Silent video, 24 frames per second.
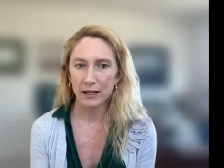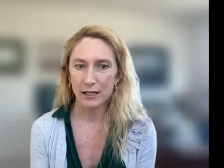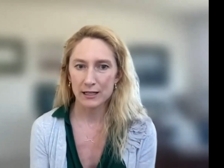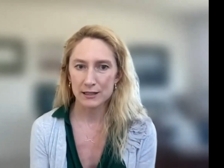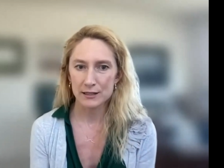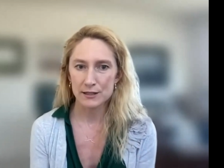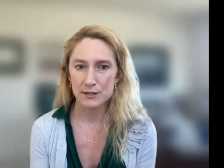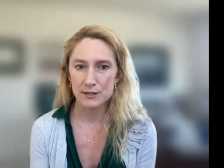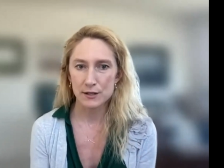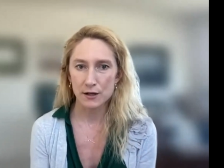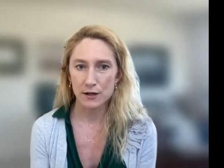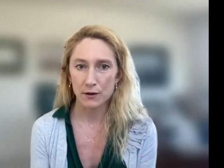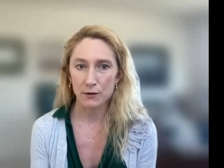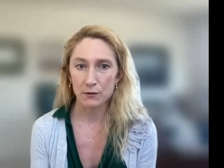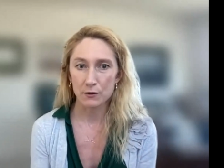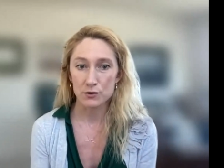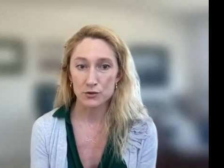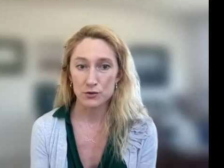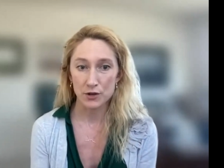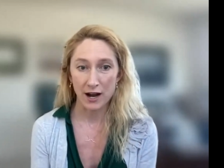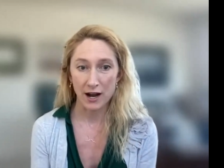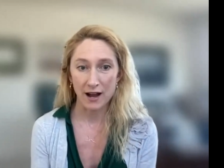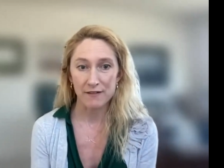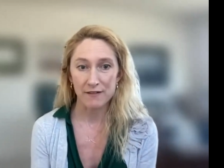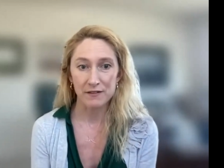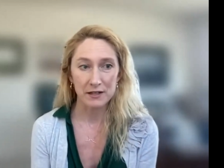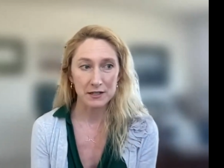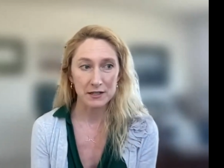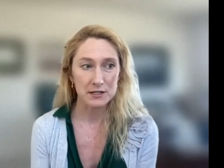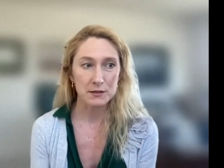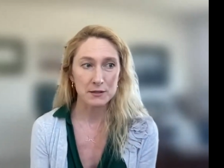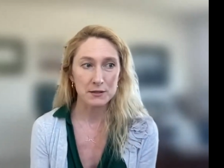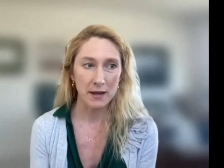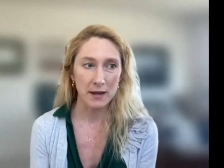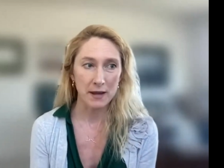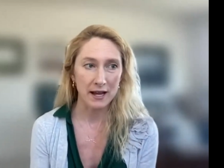and so driving
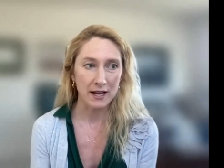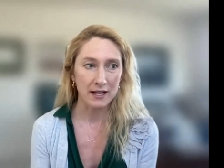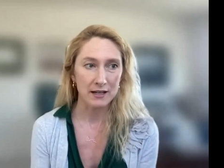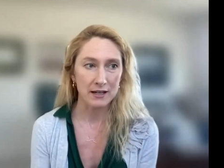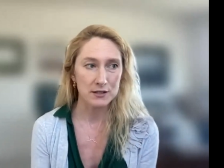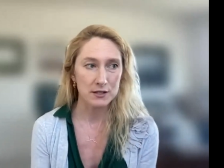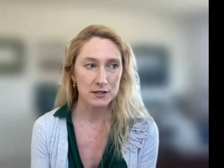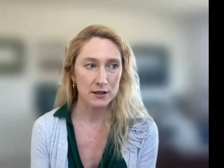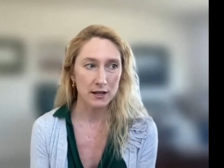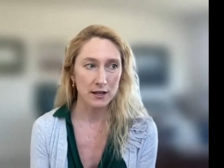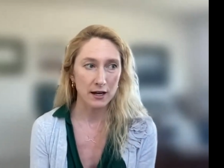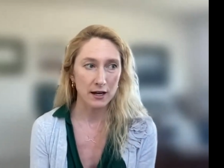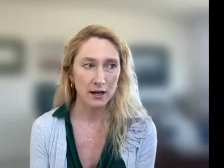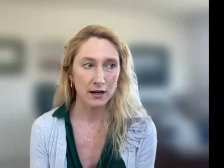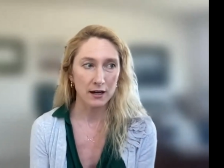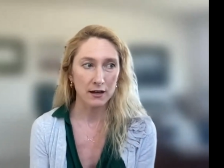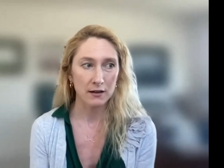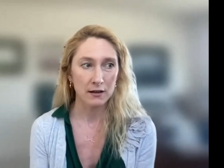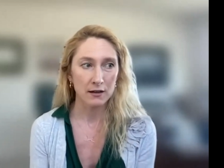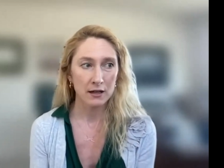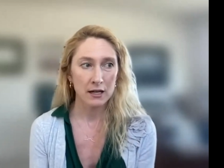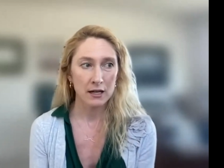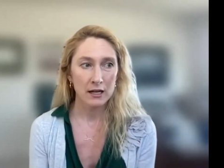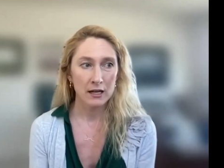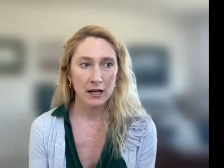demand there.